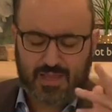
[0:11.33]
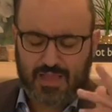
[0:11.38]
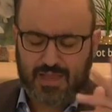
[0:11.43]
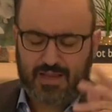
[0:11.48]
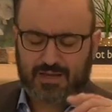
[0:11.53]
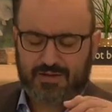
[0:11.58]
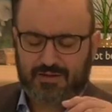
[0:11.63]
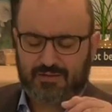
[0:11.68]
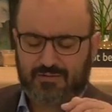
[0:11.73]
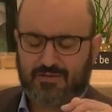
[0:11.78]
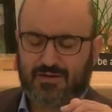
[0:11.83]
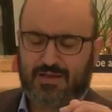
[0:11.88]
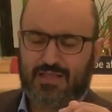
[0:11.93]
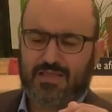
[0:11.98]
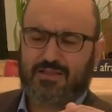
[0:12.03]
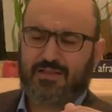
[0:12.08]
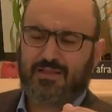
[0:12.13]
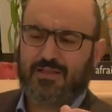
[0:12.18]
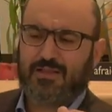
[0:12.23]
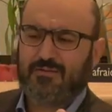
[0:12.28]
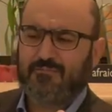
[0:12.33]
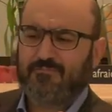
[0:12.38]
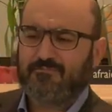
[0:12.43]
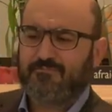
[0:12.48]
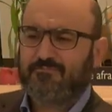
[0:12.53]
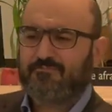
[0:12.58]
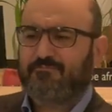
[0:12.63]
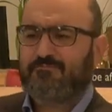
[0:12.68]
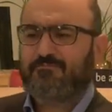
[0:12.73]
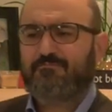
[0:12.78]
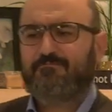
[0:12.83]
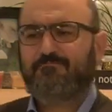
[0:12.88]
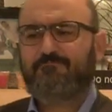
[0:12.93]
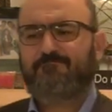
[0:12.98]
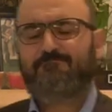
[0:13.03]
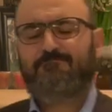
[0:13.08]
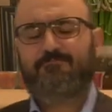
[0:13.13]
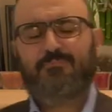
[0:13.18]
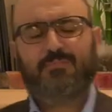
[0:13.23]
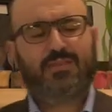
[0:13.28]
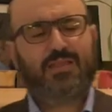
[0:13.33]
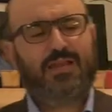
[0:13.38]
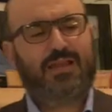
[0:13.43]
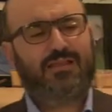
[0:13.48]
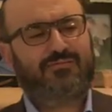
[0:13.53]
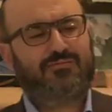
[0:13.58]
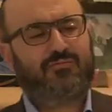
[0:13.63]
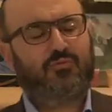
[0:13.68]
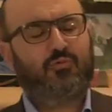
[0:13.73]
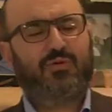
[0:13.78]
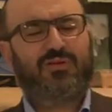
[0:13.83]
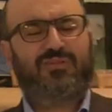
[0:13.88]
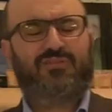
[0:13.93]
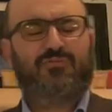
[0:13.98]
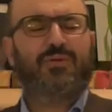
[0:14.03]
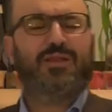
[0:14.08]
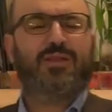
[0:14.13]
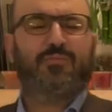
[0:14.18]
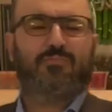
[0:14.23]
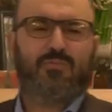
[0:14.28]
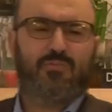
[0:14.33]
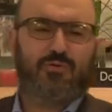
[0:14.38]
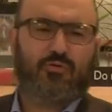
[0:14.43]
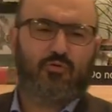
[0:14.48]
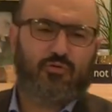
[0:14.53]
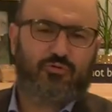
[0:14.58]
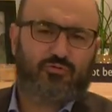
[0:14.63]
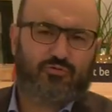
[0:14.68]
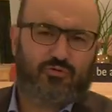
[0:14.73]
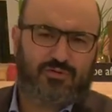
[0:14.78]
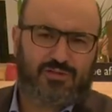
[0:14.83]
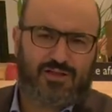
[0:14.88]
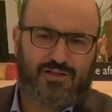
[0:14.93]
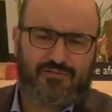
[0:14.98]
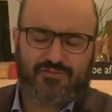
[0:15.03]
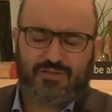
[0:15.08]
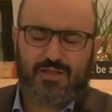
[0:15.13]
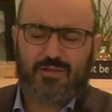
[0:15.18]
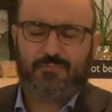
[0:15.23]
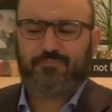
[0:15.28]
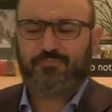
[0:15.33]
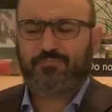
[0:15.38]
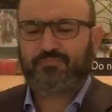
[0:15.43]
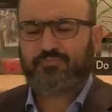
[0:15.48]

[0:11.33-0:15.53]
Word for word: and lately, the last two weeks, many people are going through a tough time.